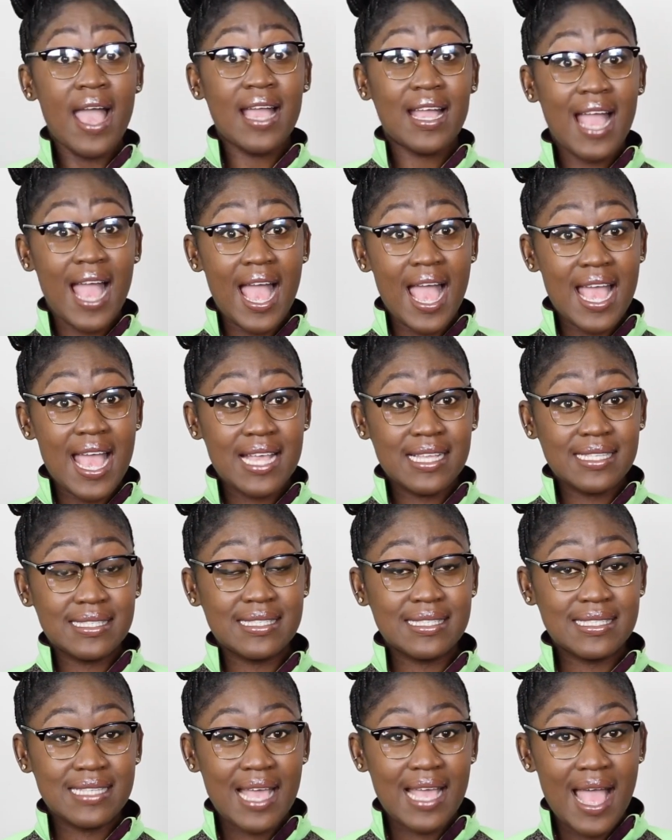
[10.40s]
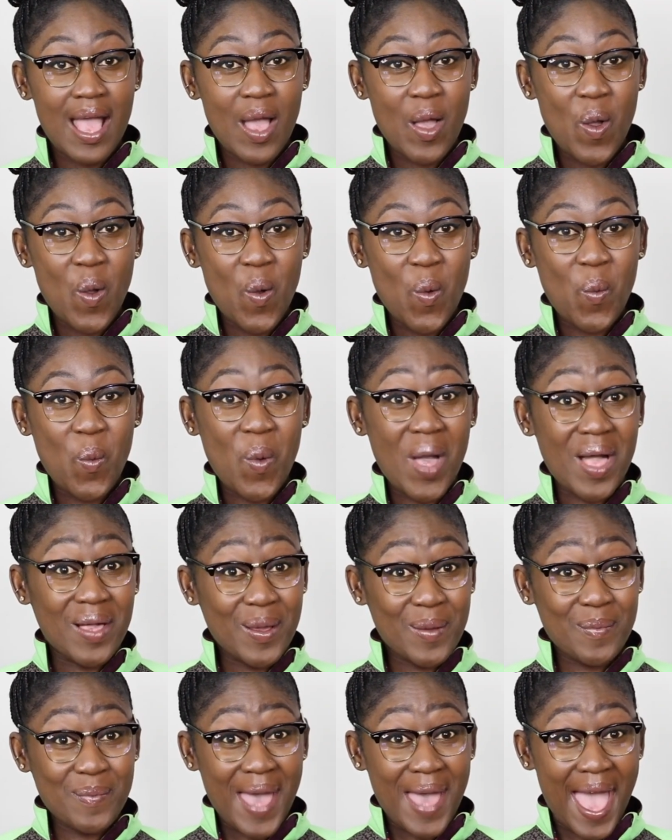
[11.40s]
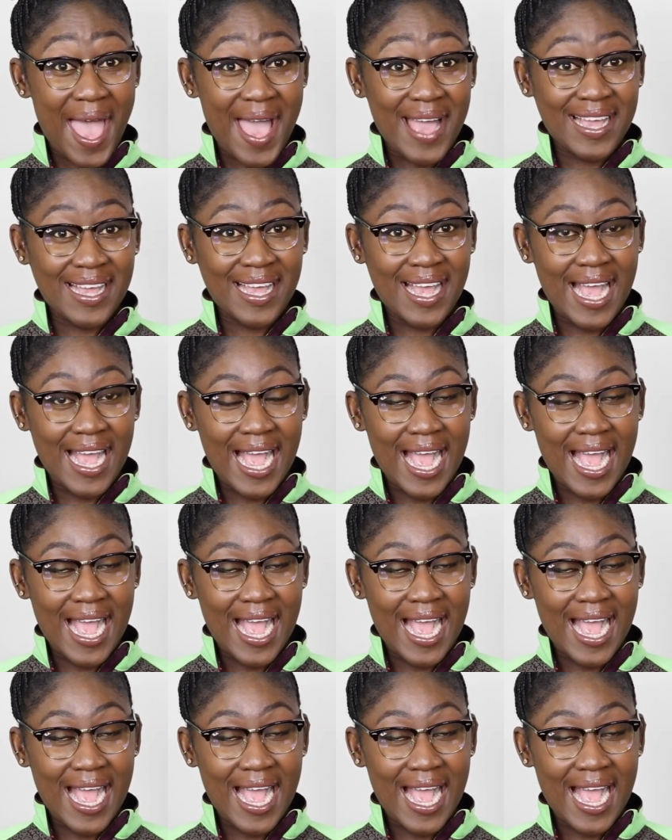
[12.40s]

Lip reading: guys, welcome back.